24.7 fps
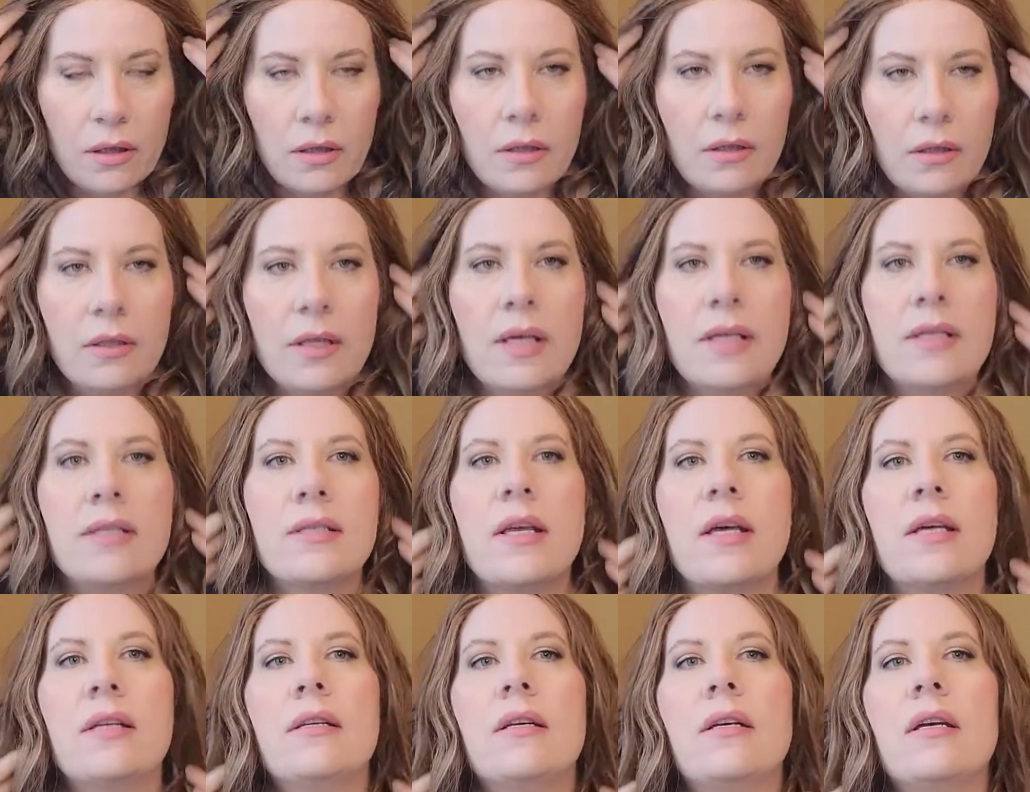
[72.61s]
they
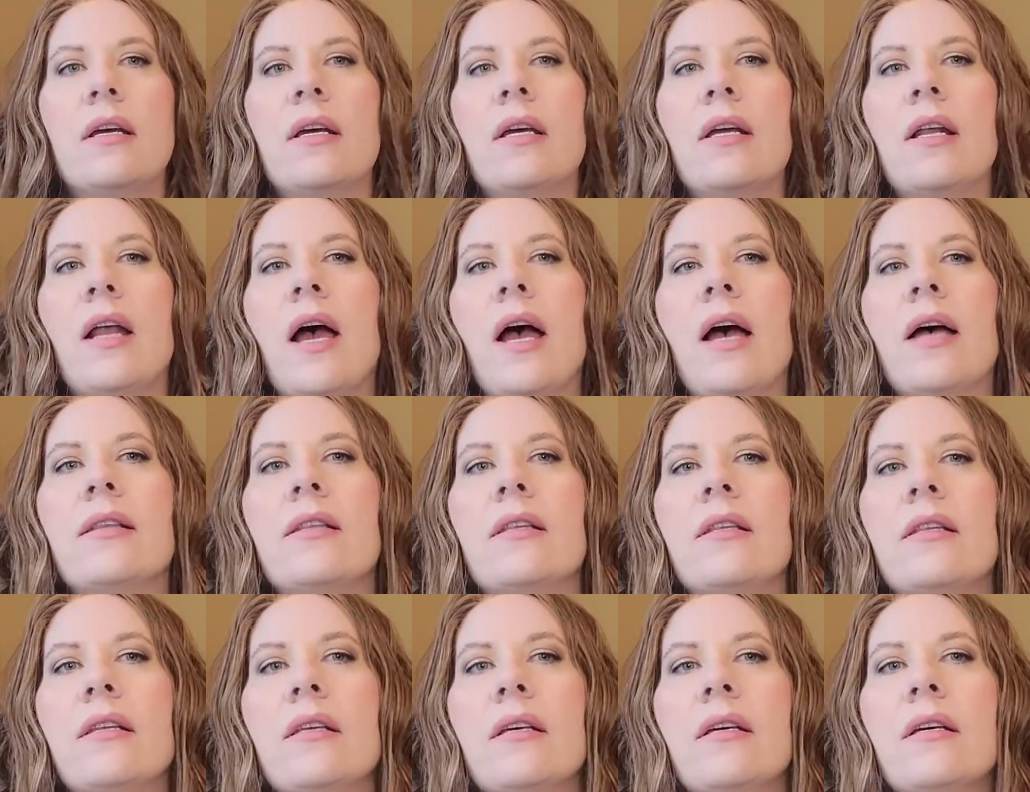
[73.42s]
said it
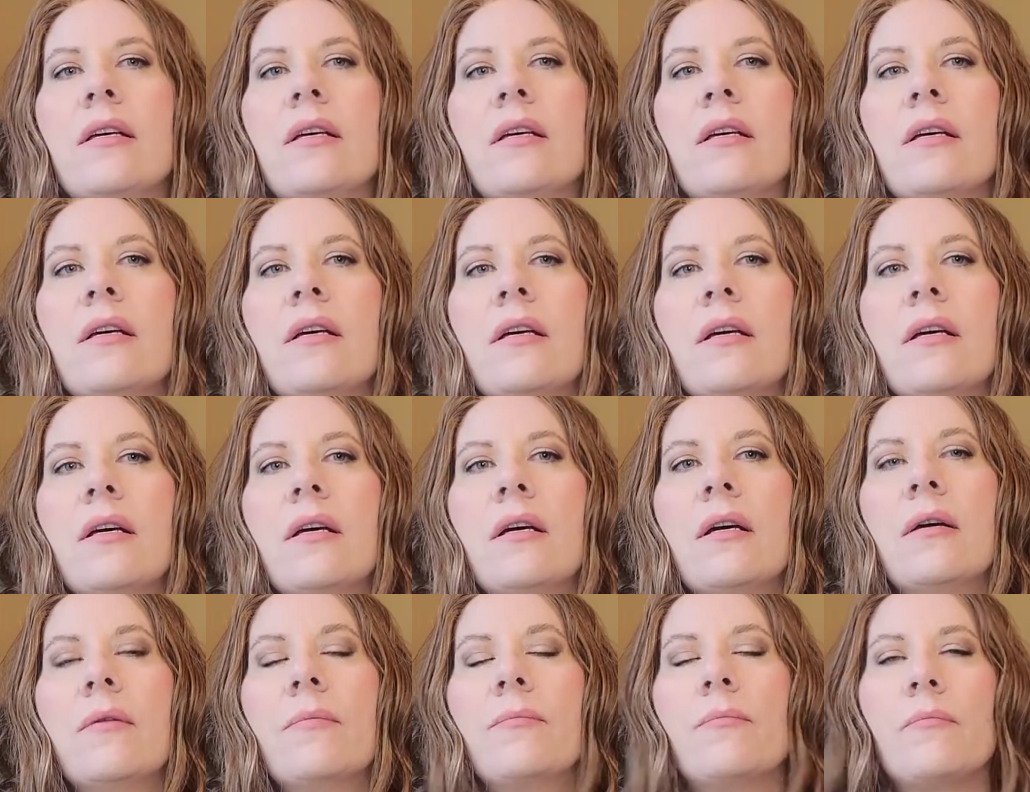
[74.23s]
had,
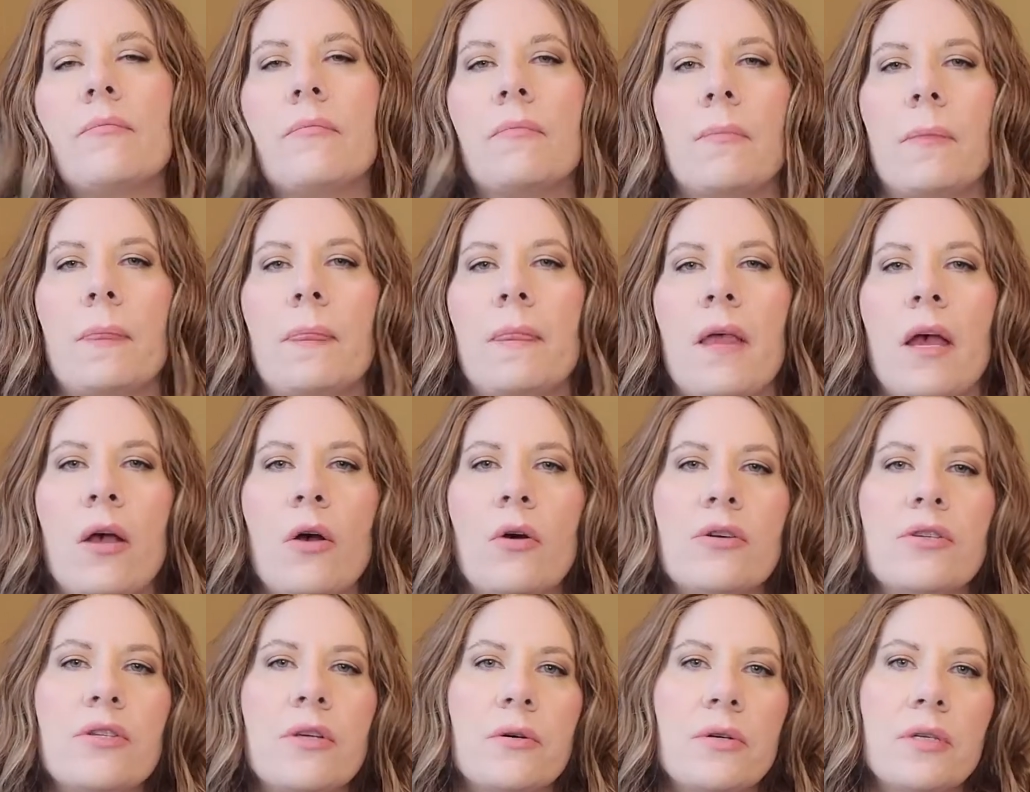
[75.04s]
they
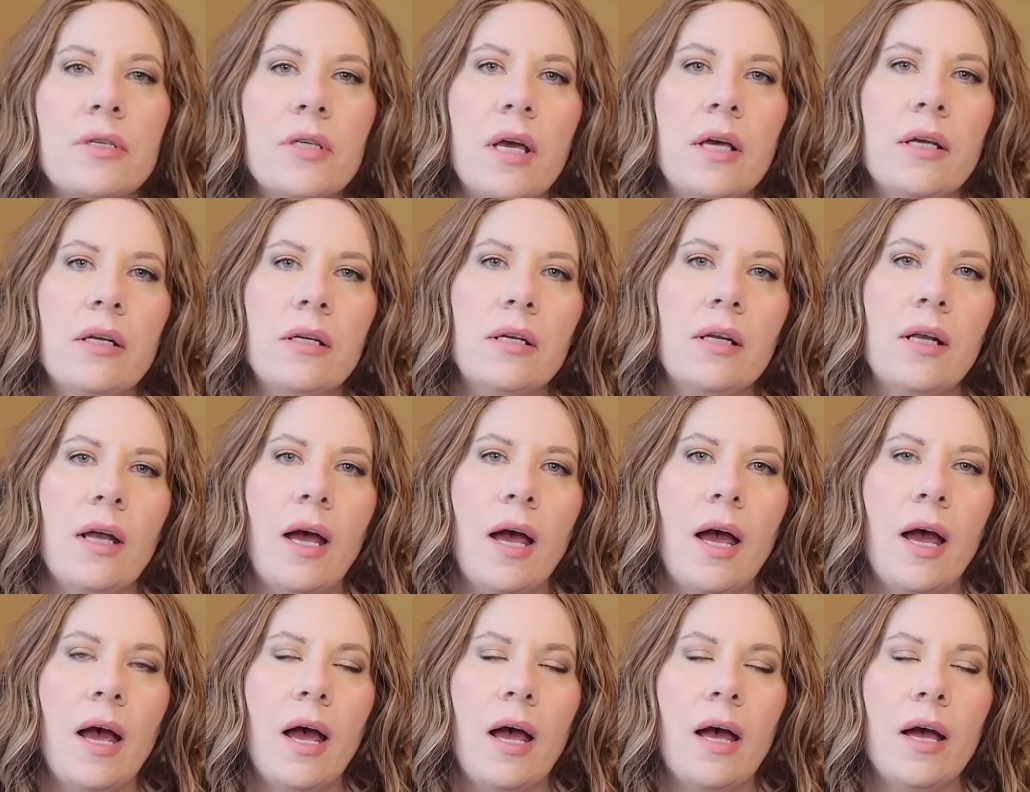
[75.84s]
also said it
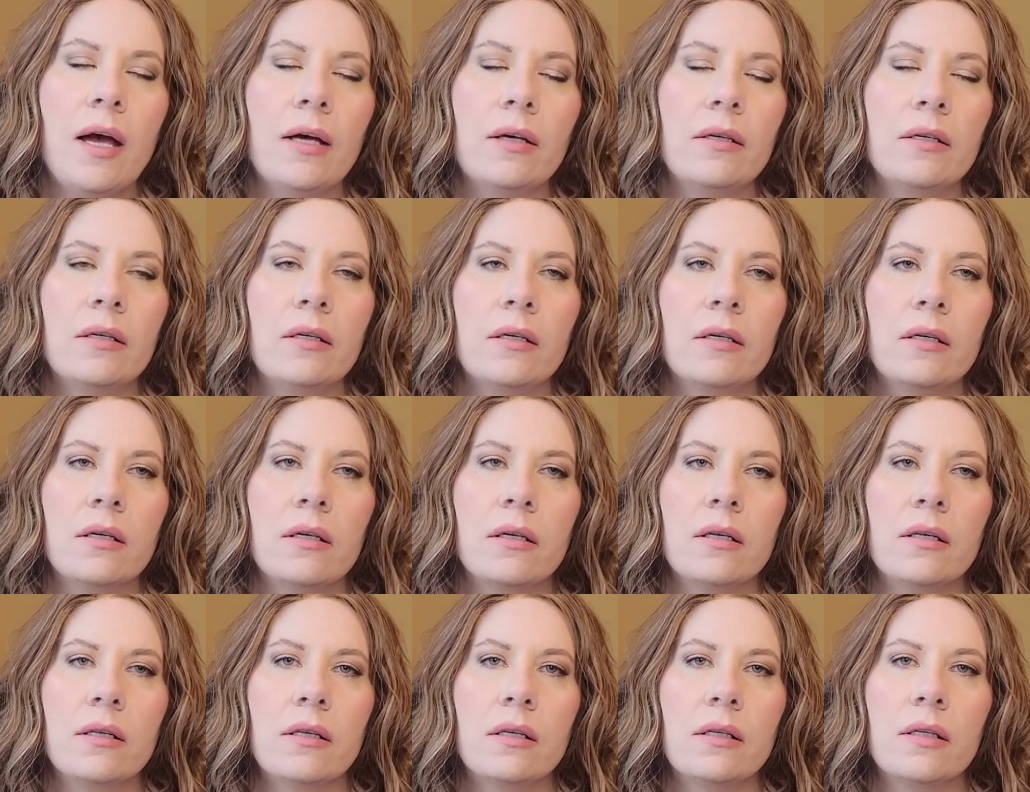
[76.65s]
had
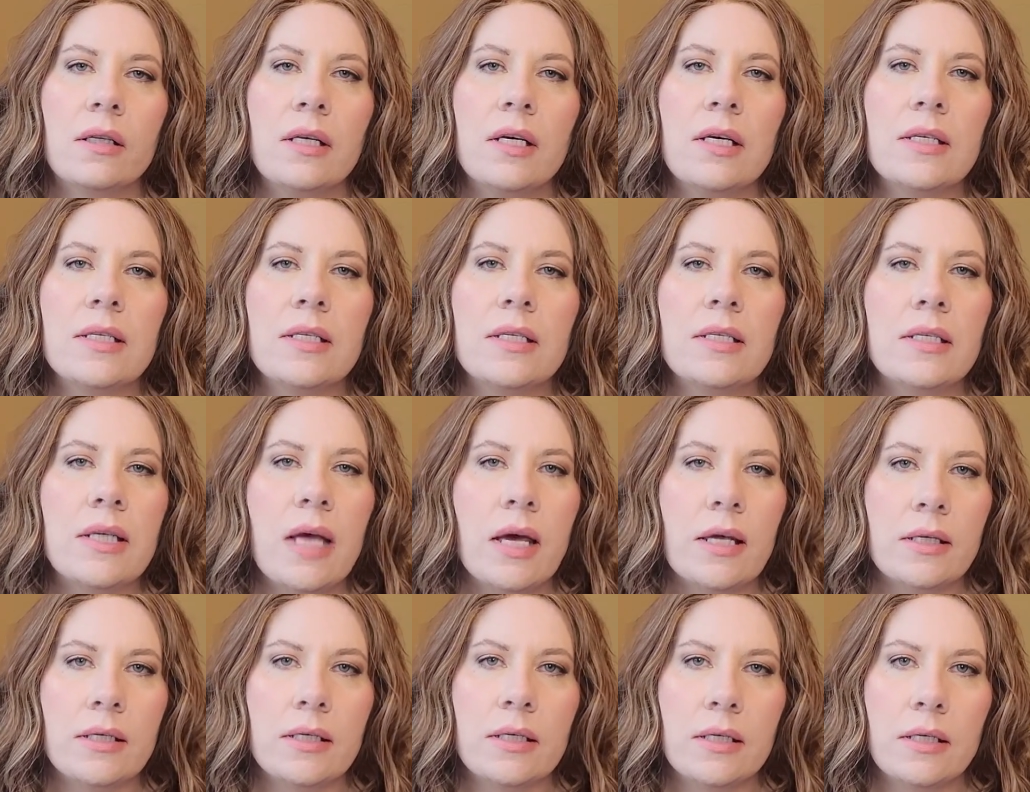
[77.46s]
the least
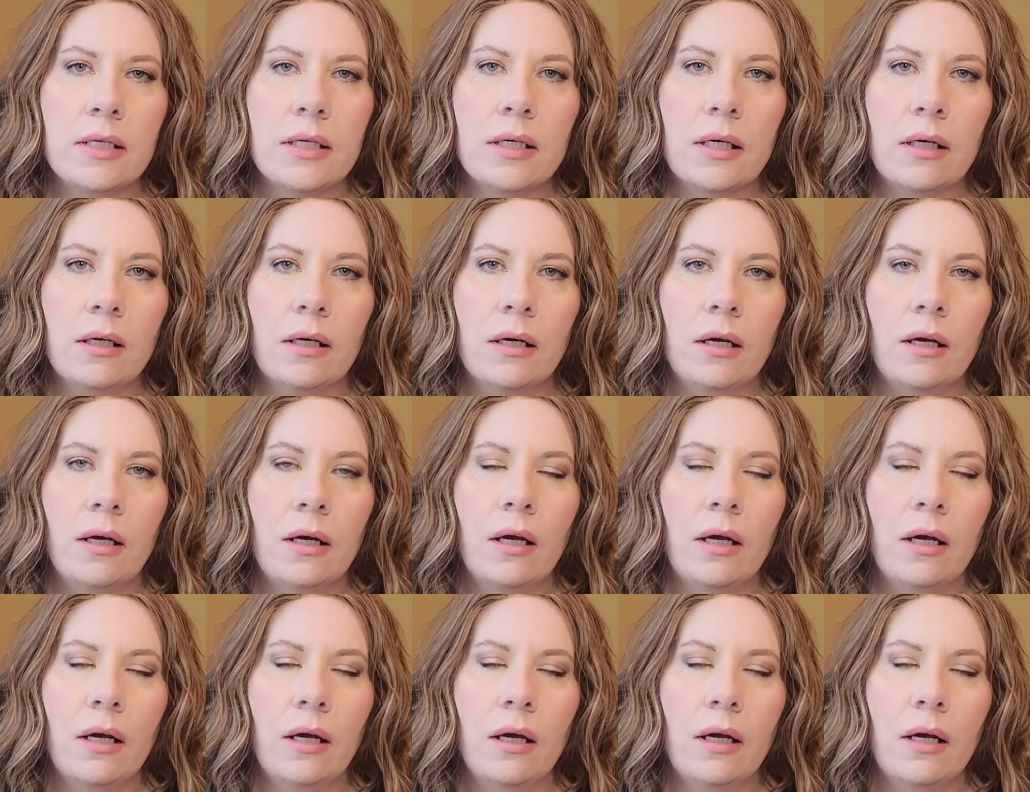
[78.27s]
density.